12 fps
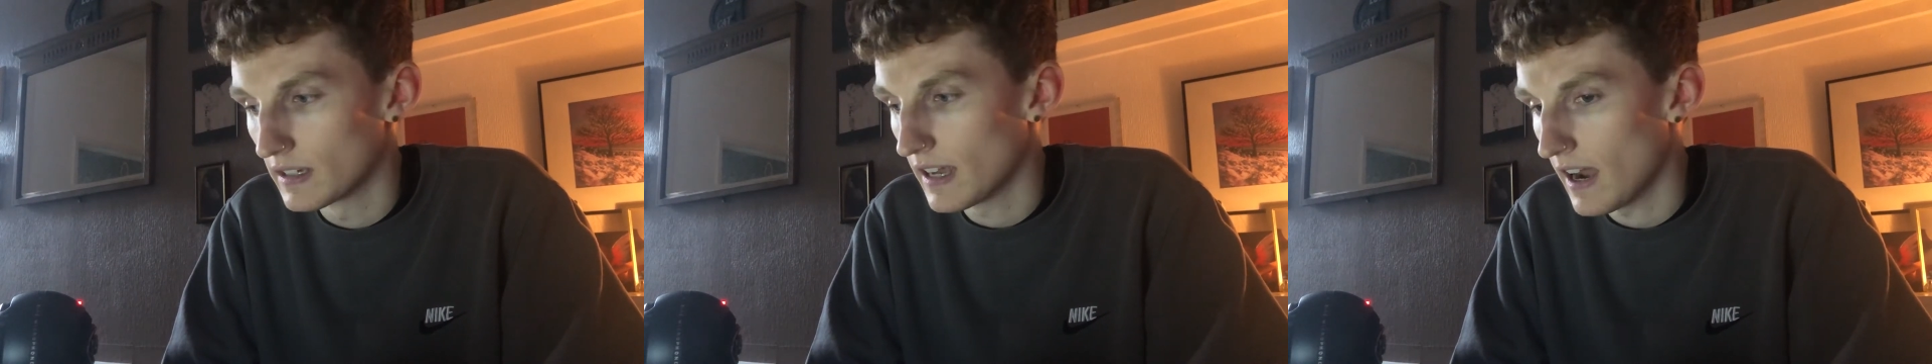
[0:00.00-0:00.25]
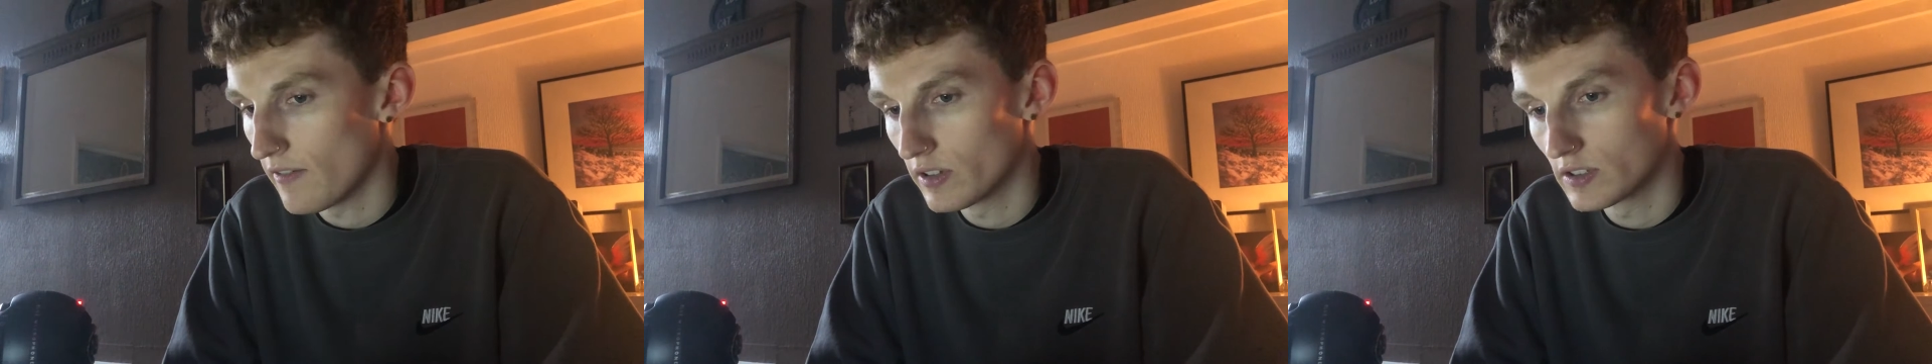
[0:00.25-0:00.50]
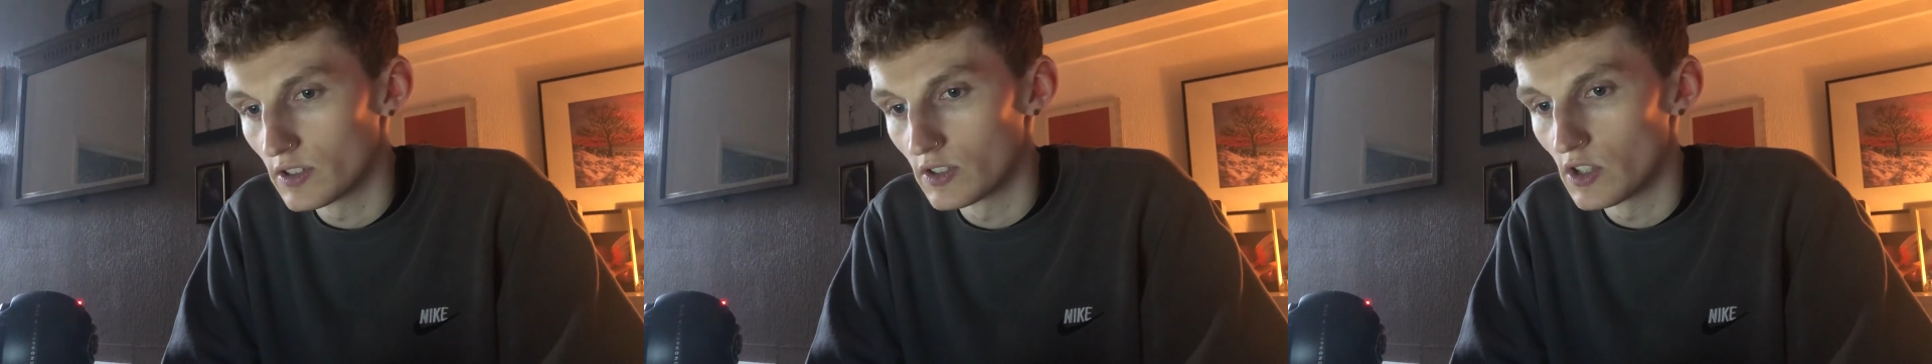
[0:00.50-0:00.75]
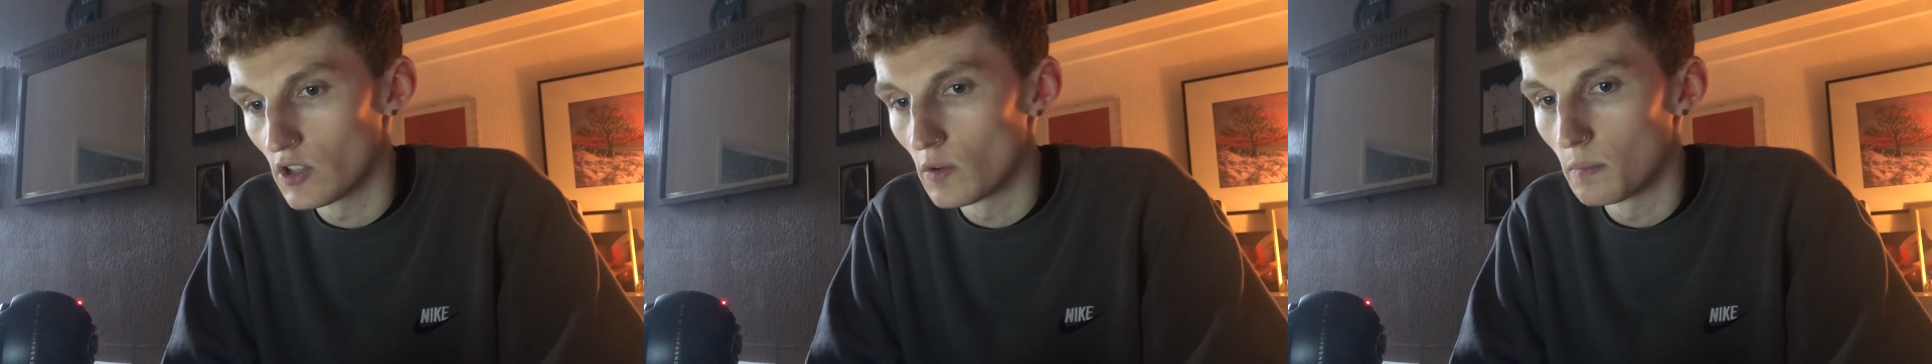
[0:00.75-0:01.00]
Characters
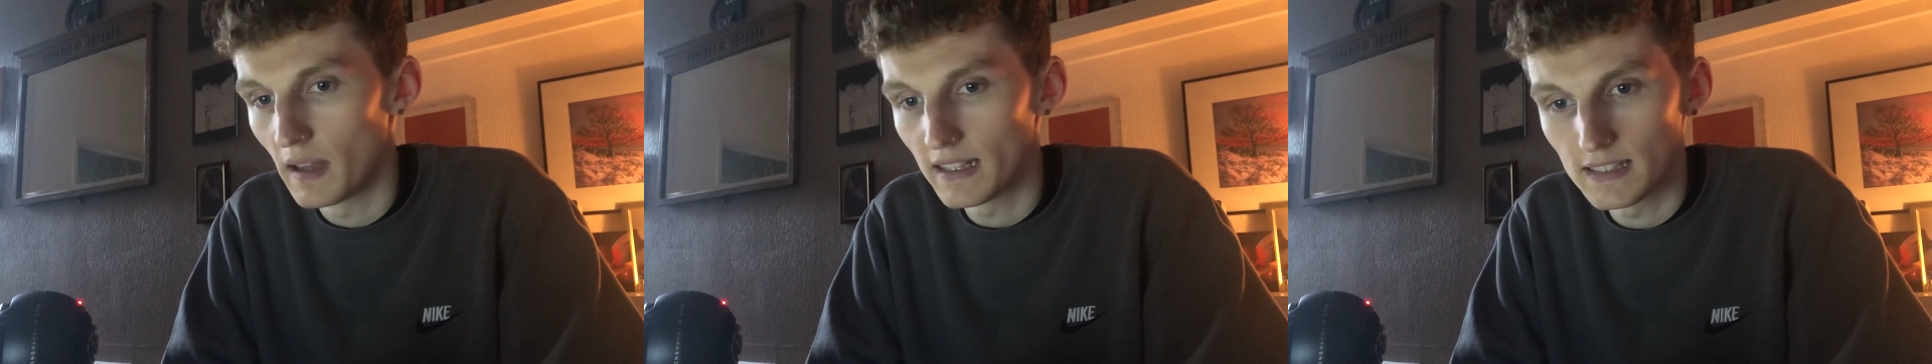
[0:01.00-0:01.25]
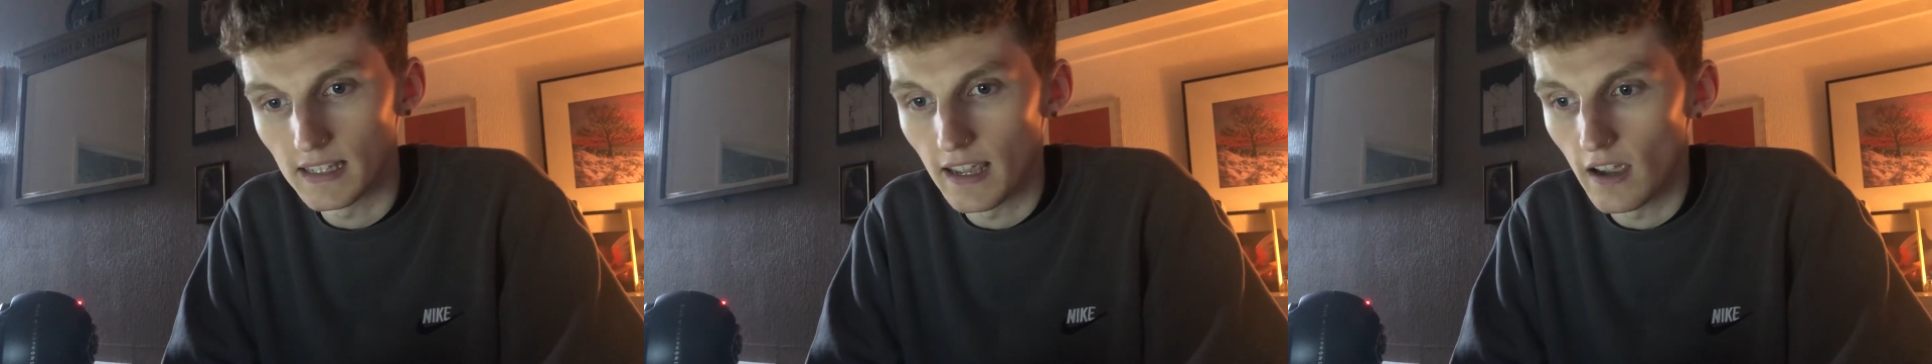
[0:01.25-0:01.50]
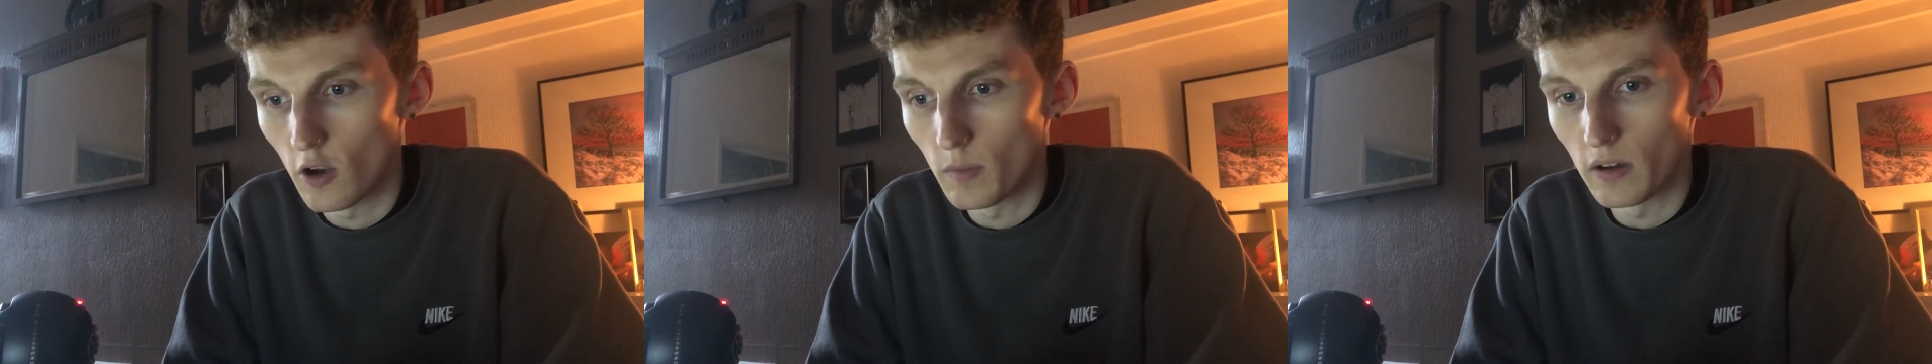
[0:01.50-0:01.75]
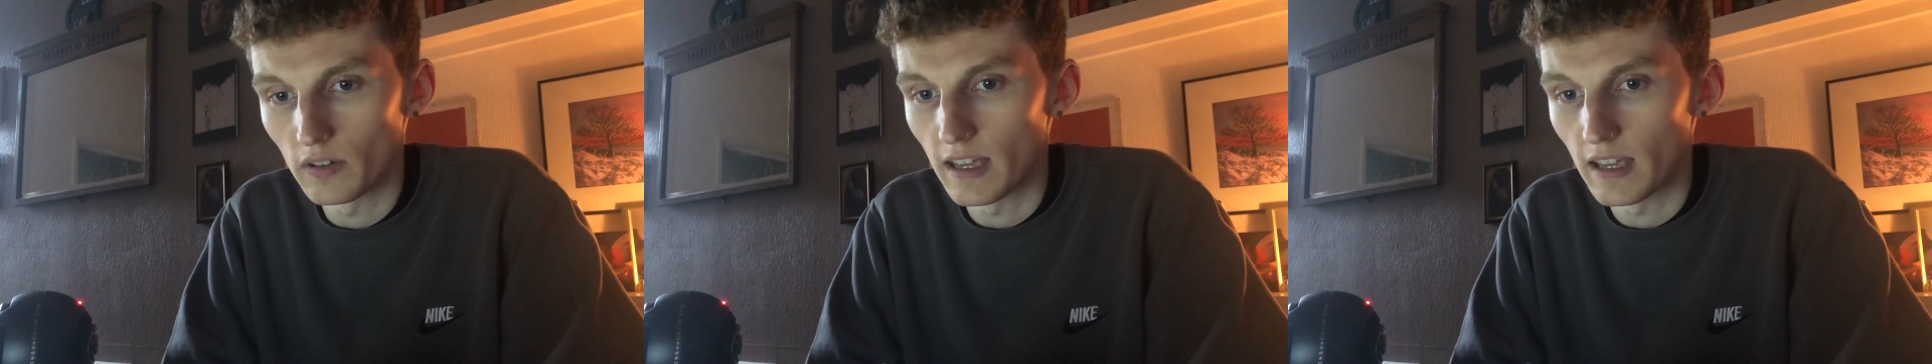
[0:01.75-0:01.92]
that you're meant to care about